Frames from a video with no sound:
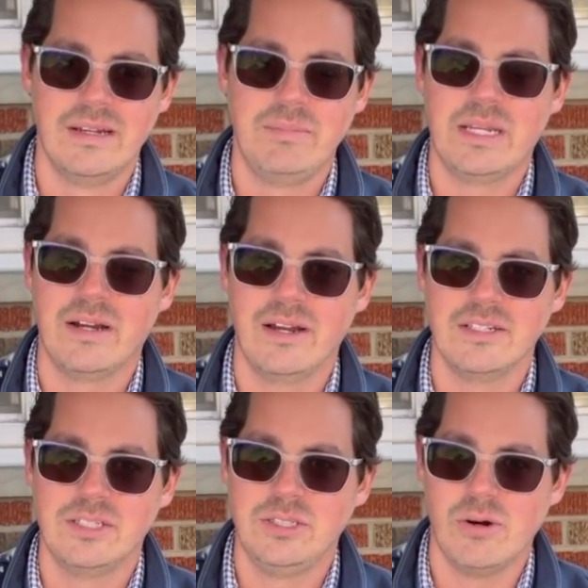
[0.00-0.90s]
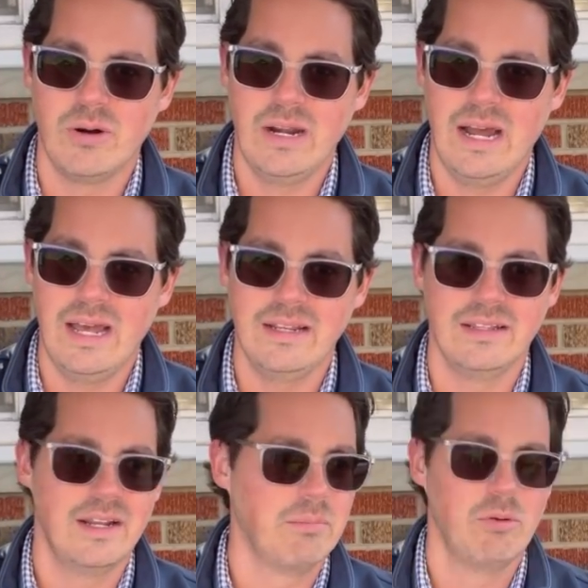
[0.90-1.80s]
because you're not the
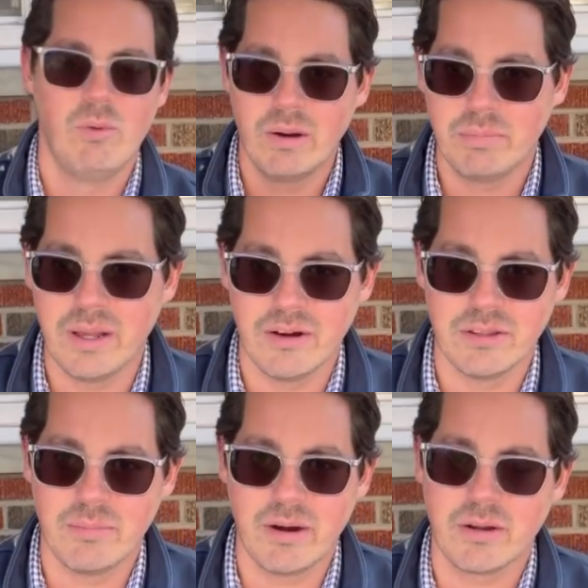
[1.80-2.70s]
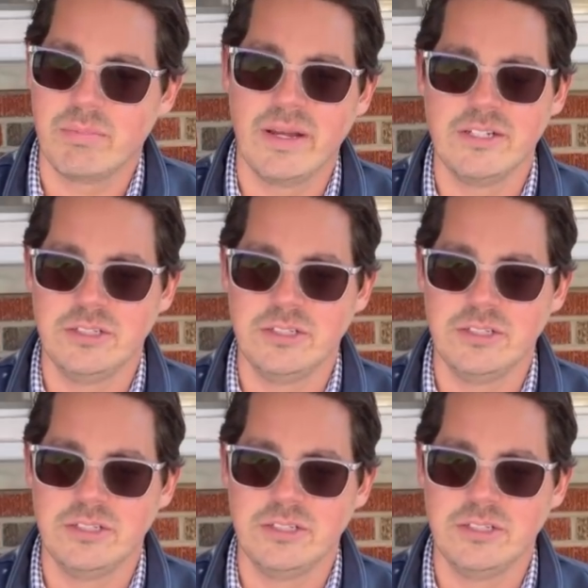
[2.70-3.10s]
number one player in the marketplace,